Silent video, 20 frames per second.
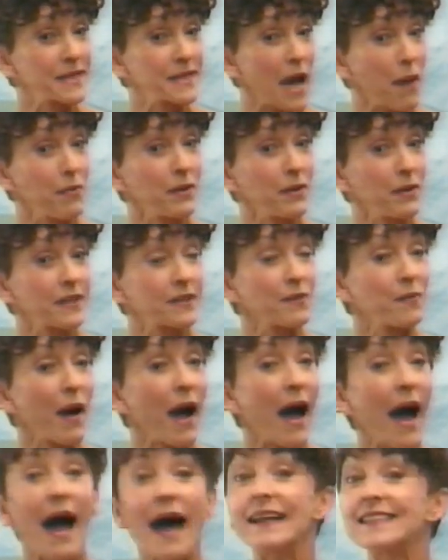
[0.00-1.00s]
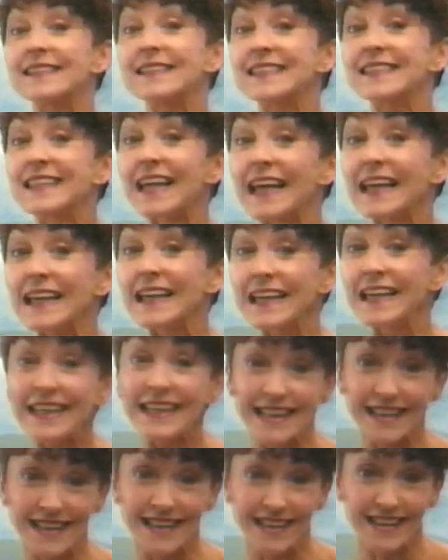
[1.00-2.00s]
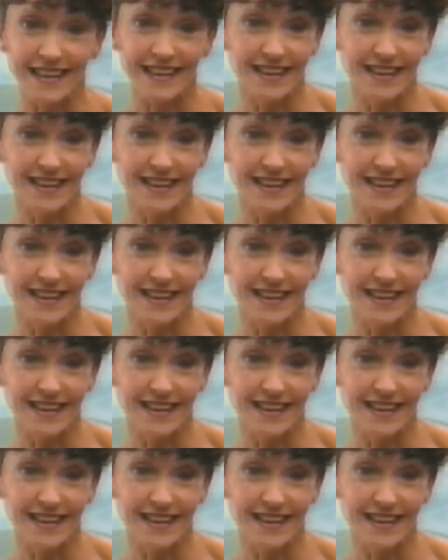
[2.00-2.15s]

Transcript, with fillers: metabolism high to stay lean.